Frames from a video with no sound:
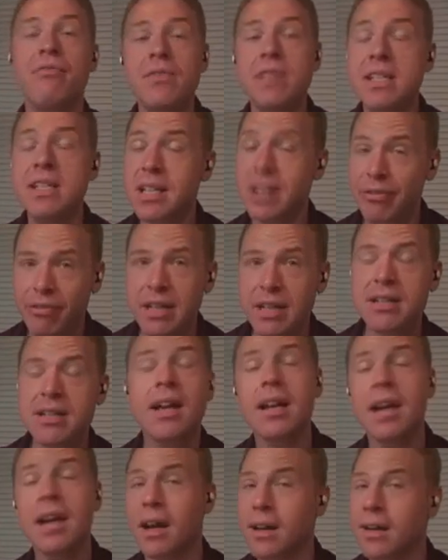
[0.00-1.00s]
different
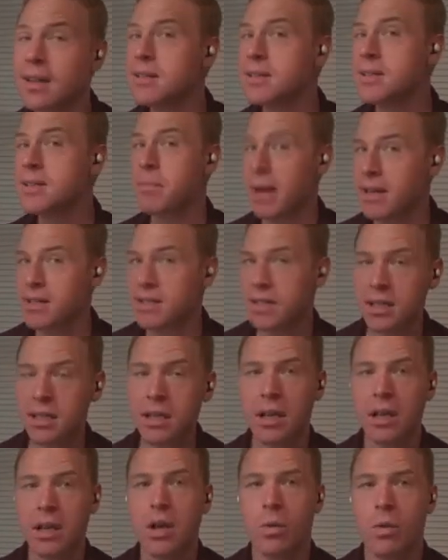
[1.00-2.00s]
and
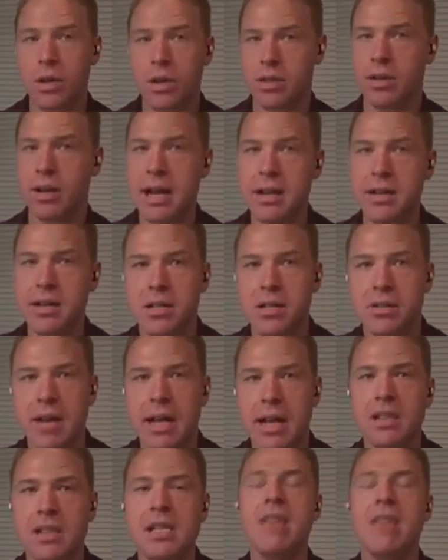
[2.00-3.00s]
unexpected with your exit
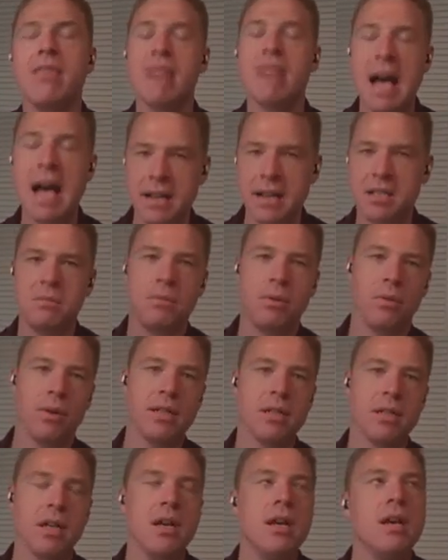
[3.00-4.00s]
strategy, that is
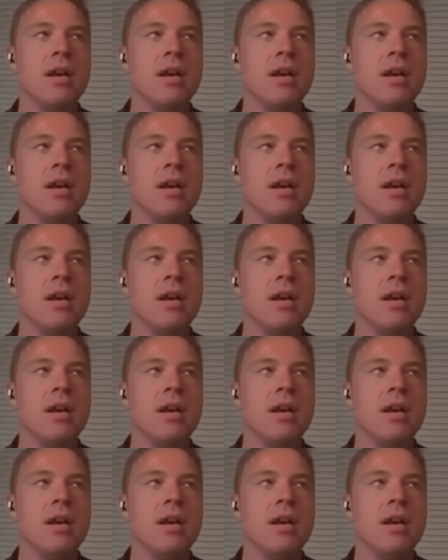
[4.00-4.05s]
important.